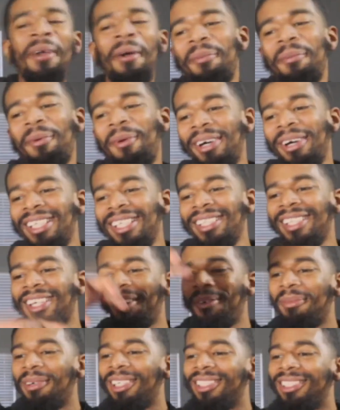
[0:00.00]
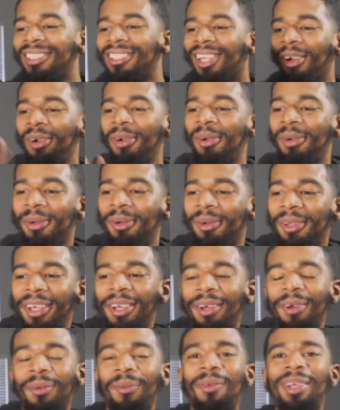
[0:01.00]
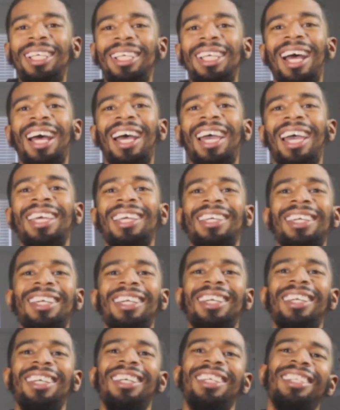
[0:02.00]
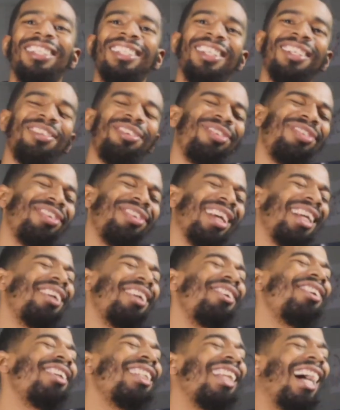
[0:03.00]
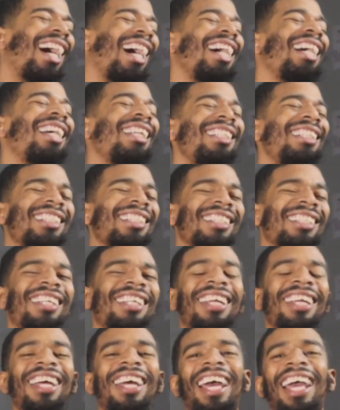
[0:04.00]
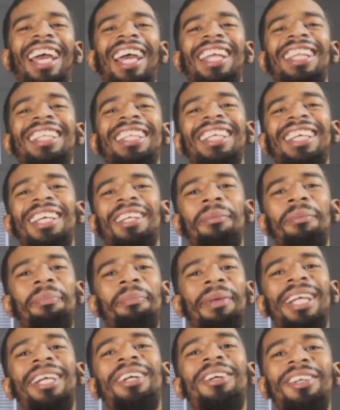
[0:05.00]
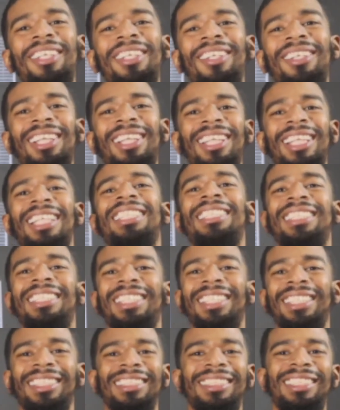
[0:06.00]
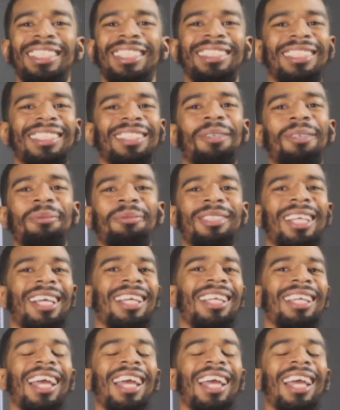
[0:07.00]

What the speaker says: Point number two, we got the Fahrenheit and the imperialistic systems. Like,